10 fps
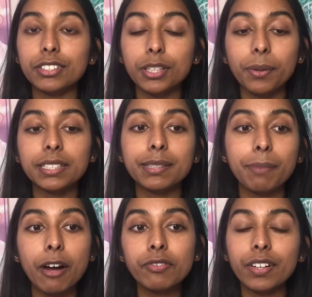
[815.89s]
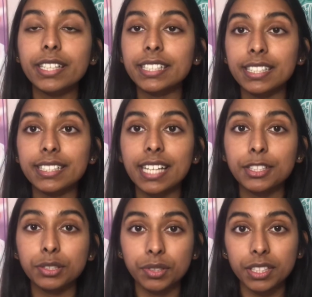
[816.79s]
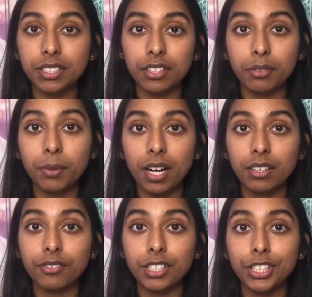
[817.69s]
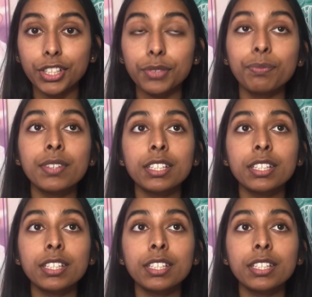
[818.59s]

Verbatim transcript: so it's about finding a schedule that's going to work for you.